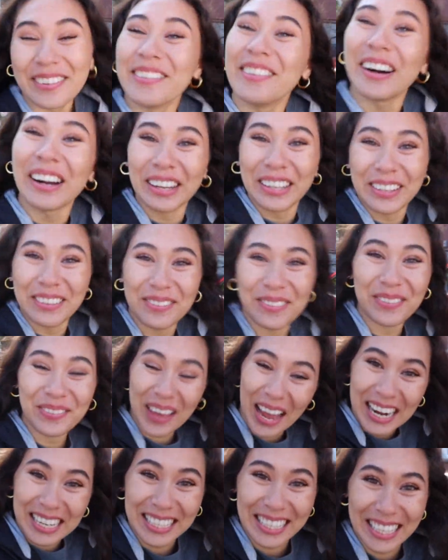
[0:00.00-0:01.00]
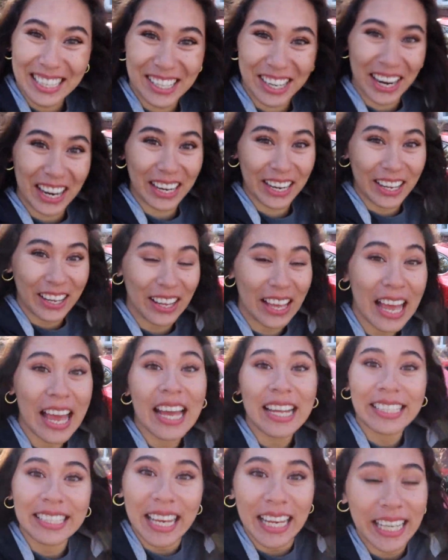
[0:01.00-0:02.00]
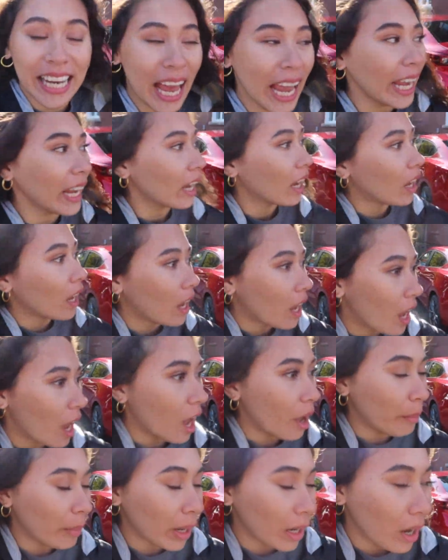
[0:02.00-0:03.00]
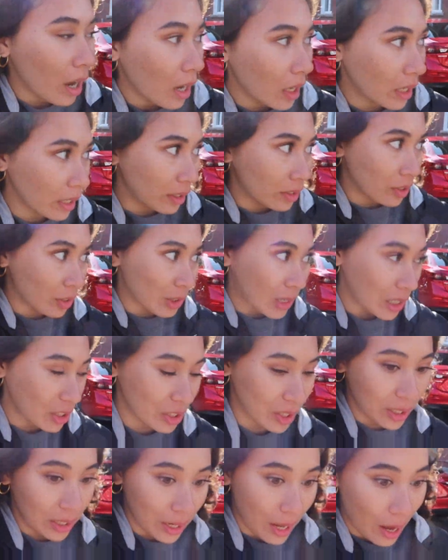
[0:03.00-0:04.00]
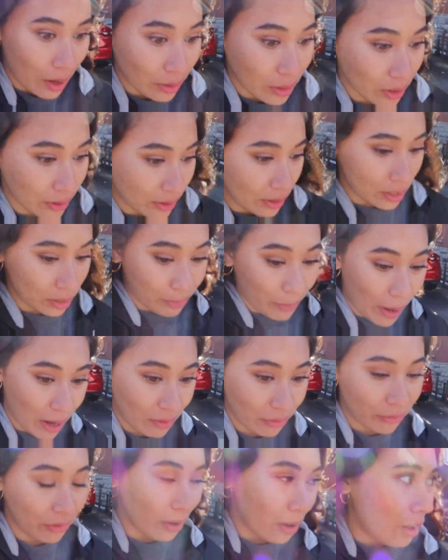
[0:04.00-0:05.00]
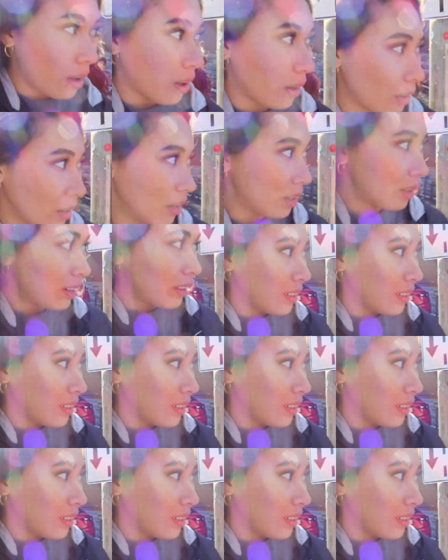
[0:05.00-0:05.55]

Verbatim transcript: welcome back to the channel. Today, oh my god, construction, how disrespectful.